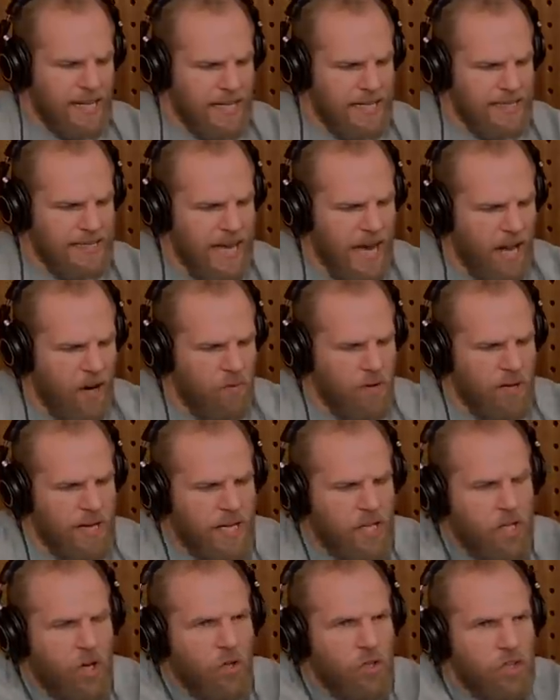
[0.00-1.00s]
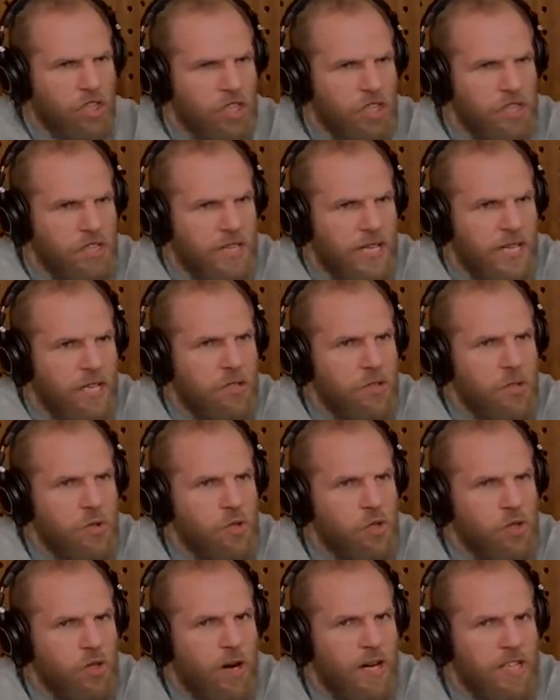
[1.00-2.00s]
Is that a really conscious thing? Do you
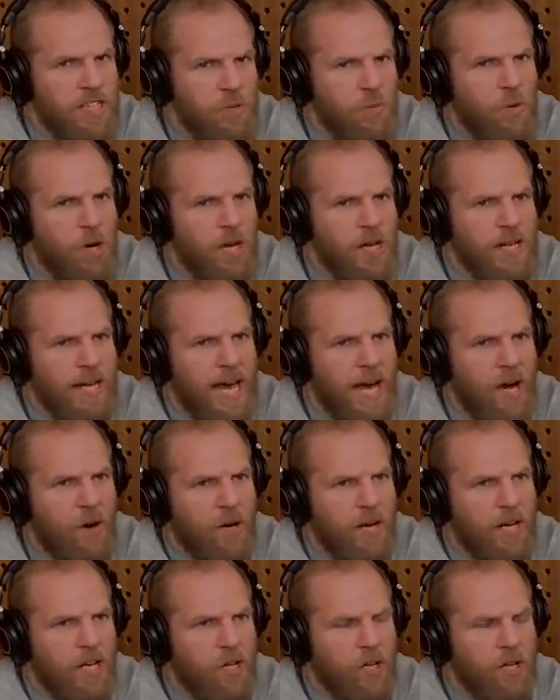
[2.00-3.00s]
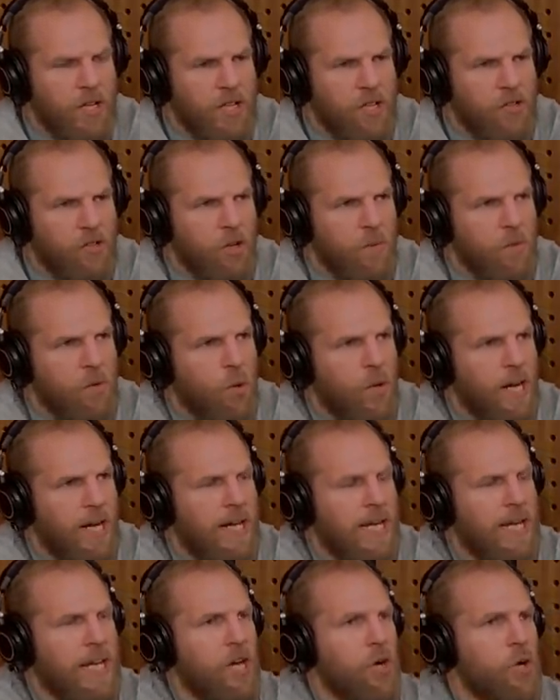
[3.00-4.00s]
try to work out, look at the group
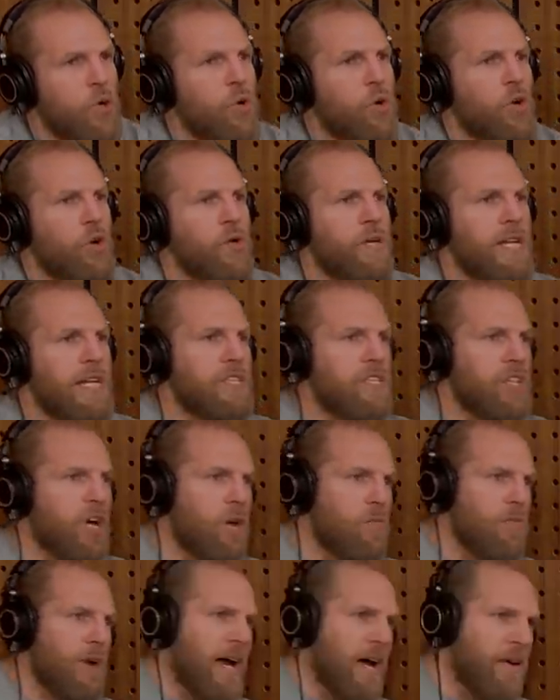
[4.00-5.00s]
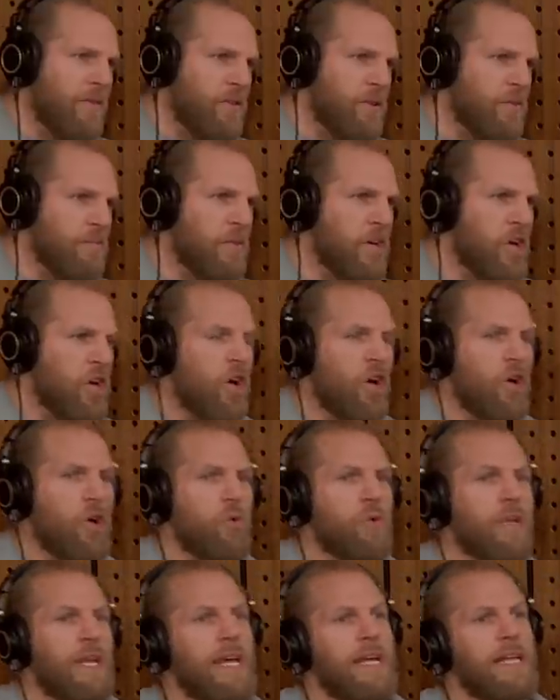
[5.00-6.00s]
quickly, who who needs an arm round them,
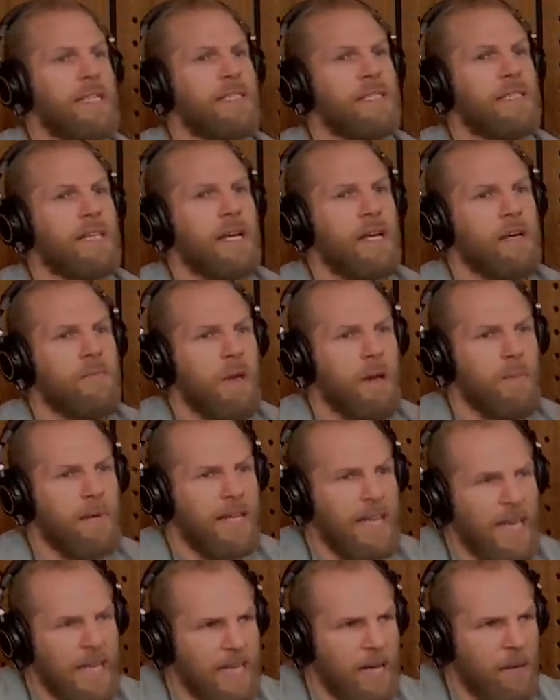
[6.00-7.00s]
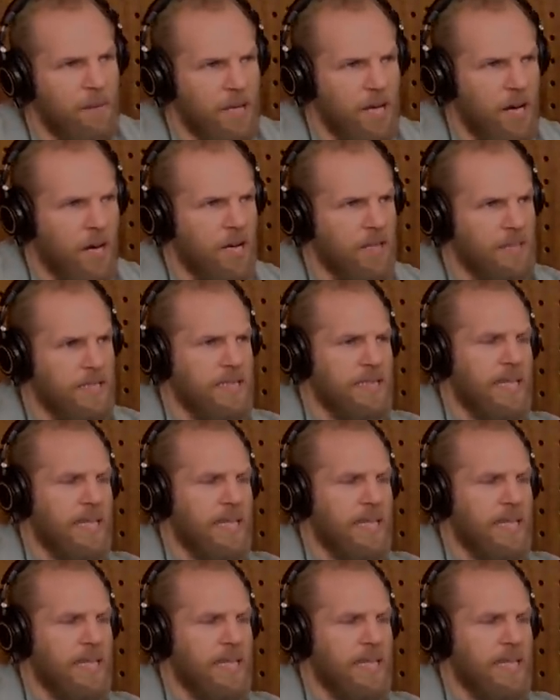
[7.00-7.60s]
who needs maybe a kick up the arse?